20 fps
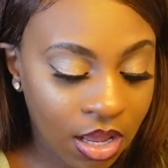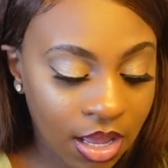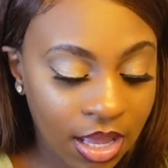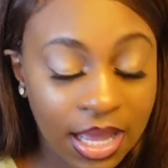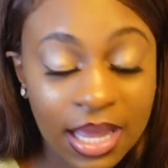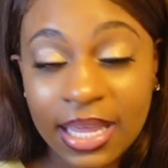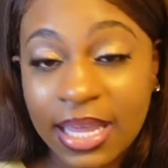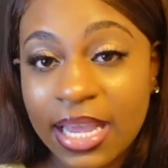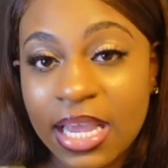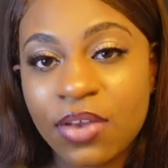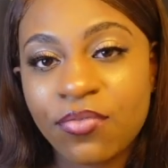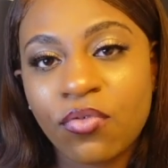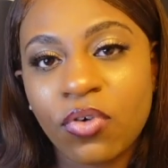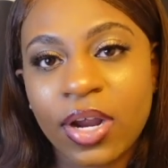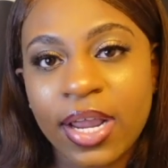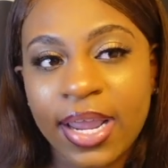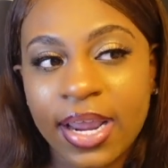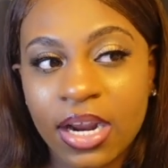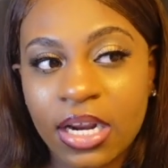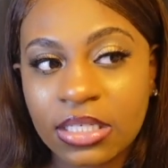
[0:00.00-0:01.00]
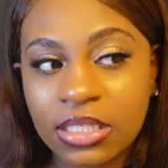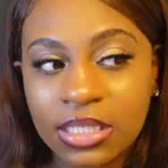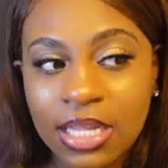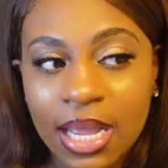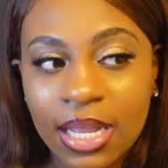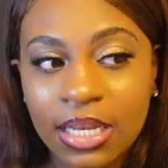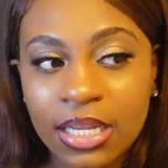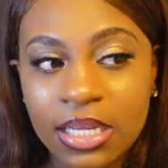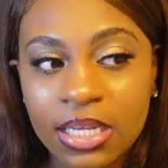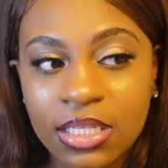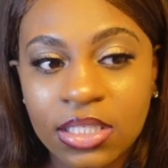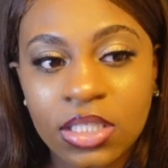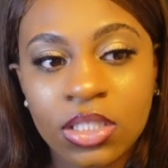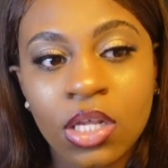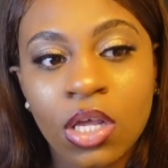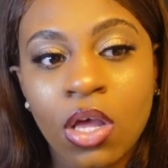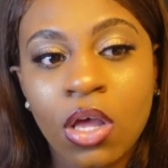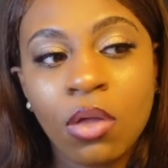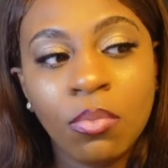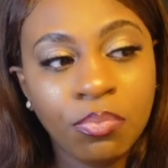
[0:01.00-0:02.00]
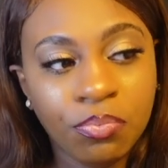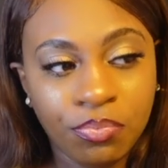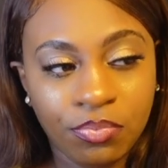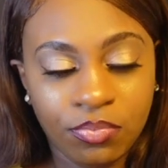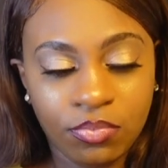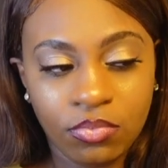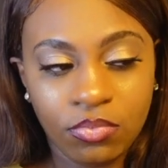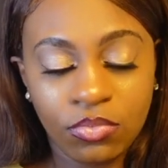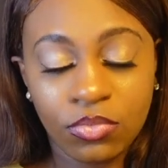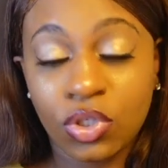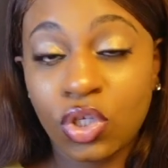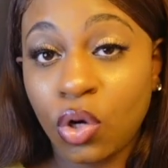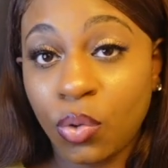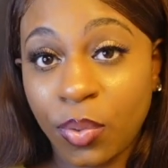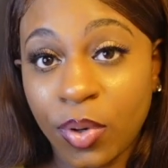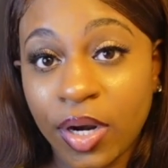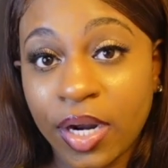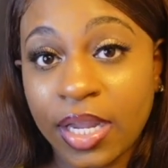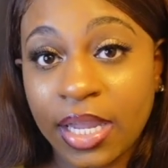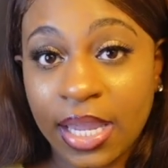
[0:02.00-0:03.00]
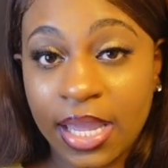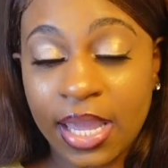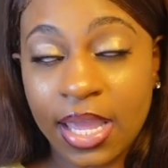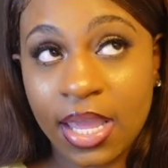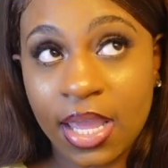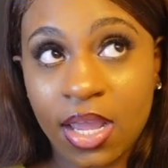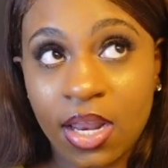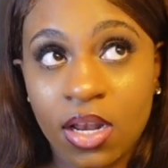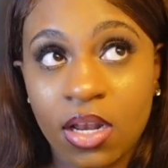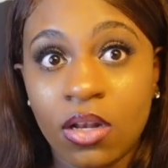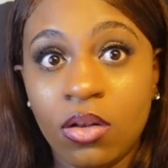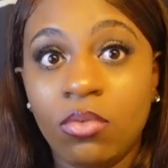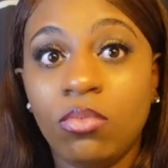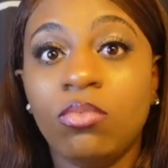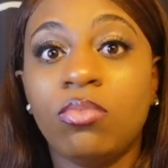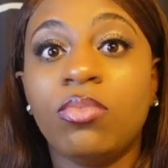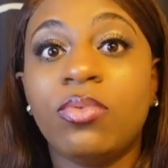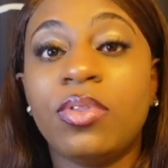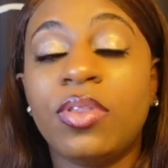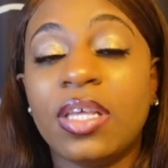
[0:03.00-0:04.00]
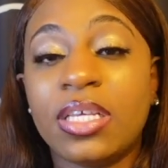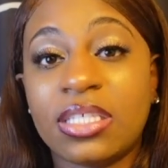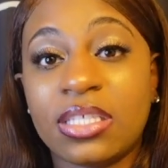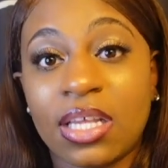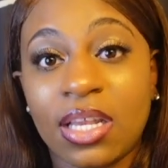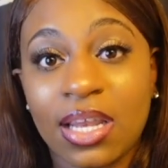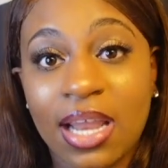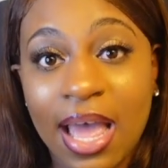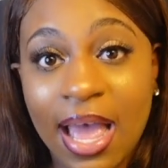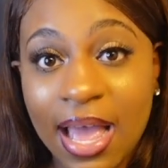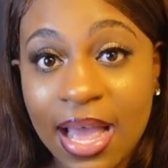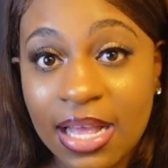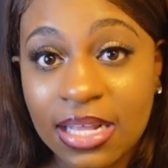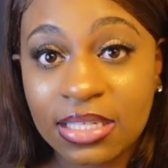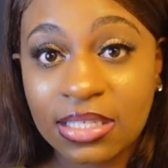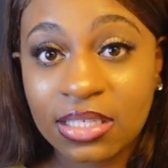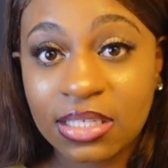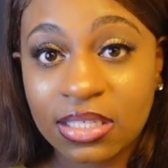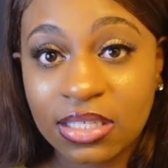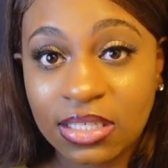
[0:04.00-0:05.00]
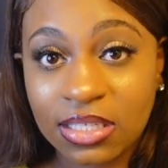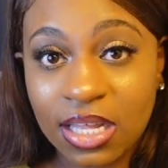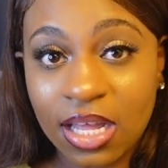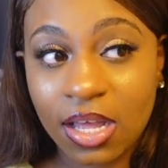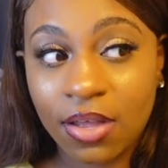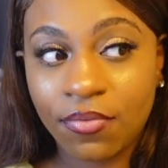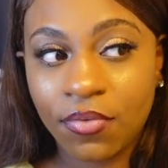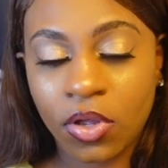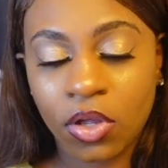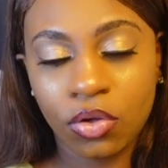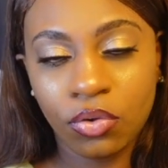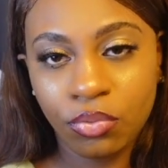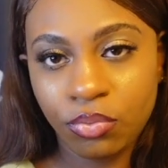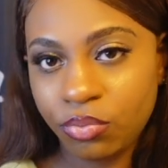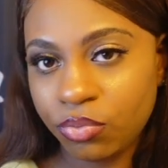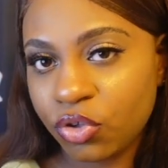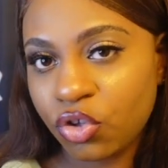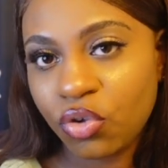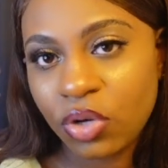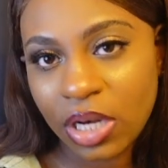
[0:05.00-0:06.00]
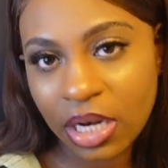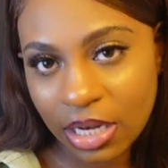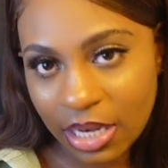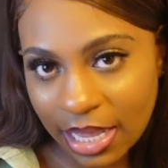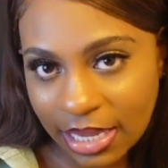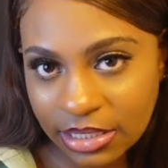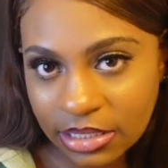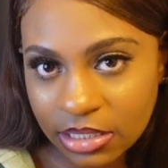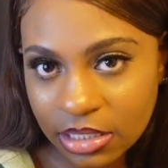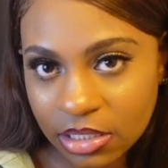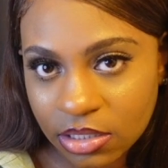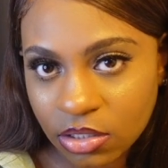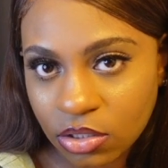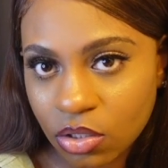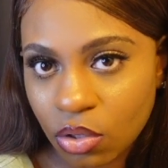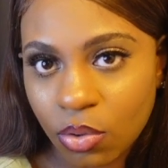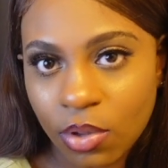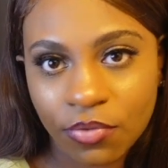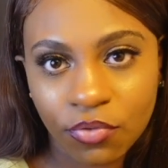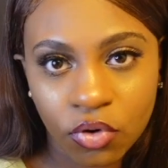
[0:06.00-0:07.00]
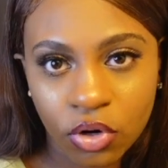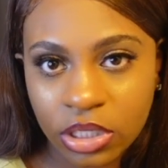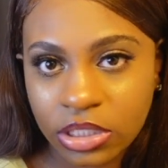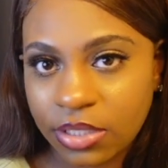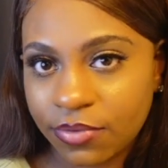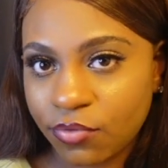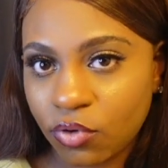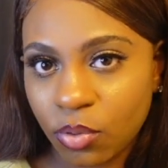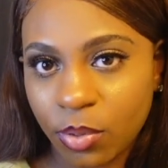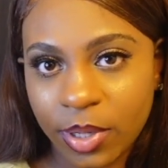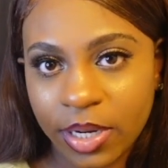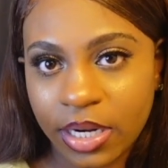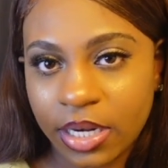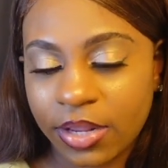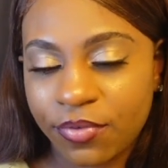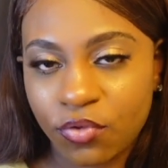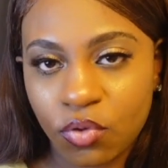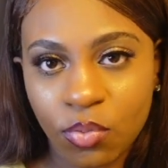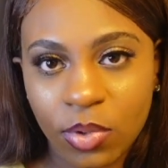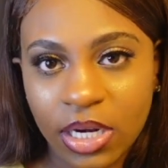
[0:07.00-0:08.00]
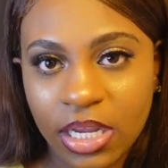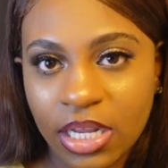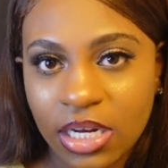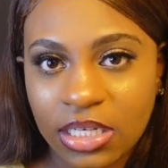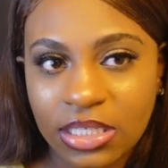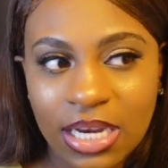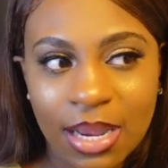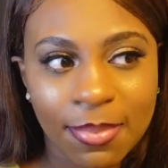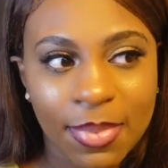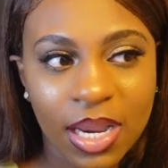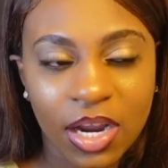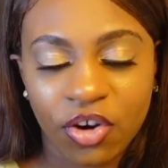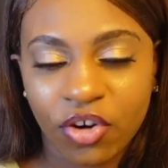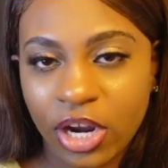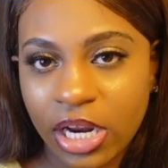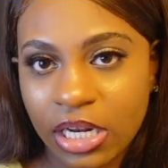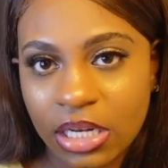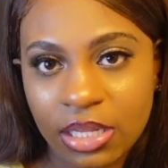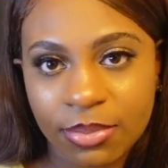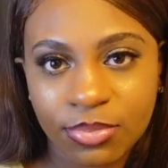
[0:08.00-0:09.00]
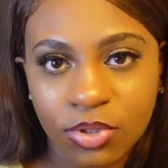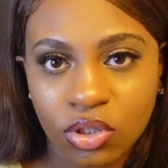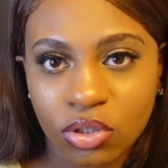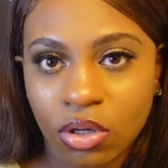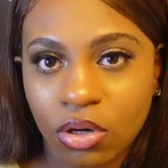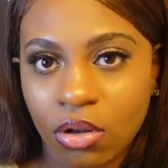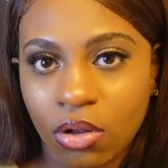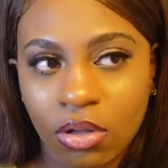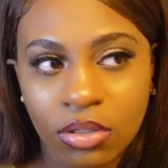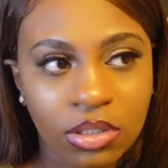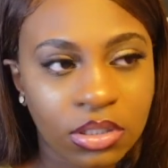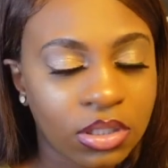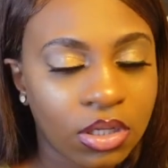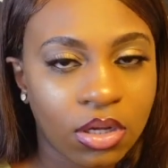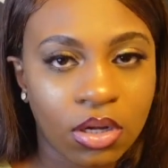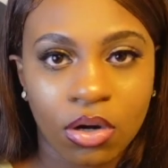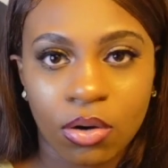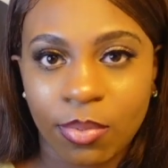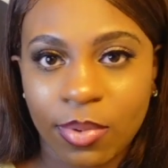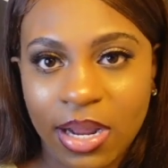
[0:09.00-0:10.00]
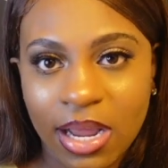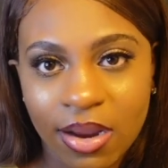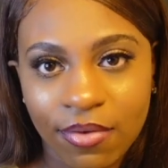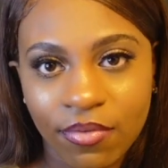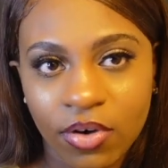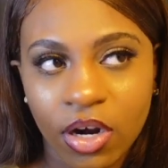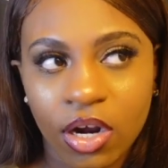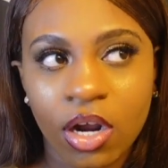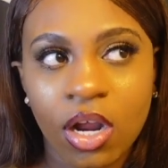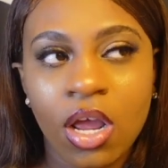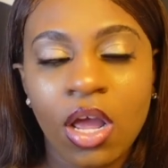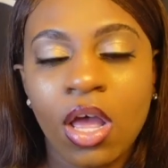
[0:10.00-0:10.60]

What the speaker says: Again, for a hairstylist to work in the salons and stuff, you need a license. So of course, if you want to get a job at Great Clips or Ulta or whatever,